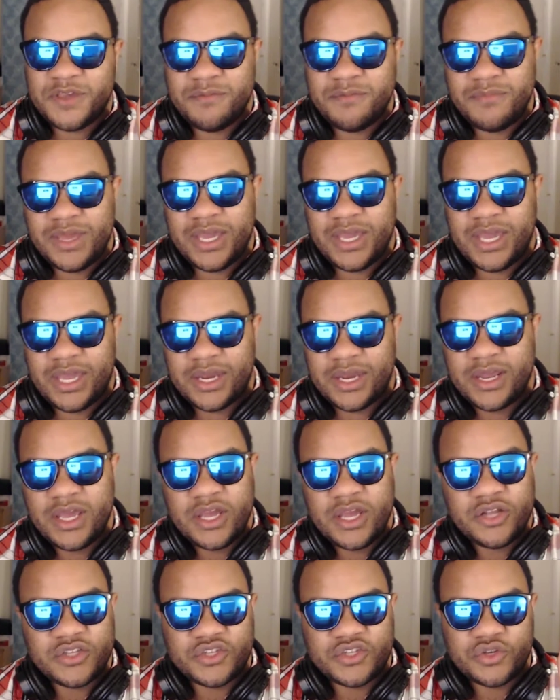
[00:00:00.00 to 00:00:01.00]
mean
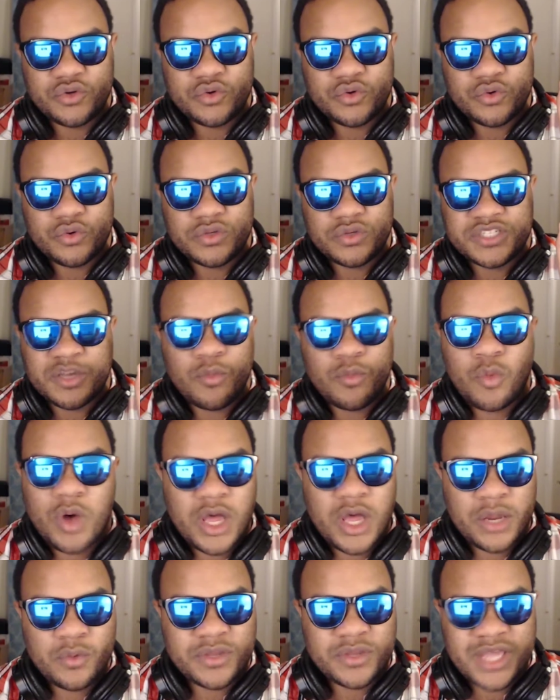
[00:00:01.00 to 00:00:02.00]
to
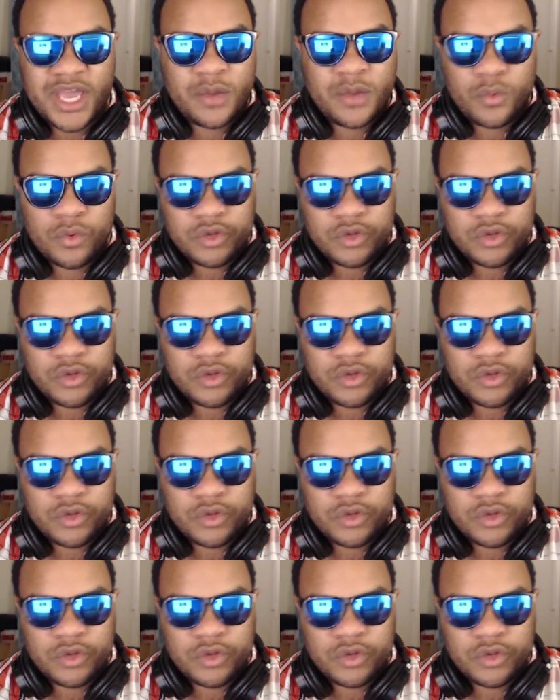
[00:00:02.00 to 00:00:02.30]
someone with the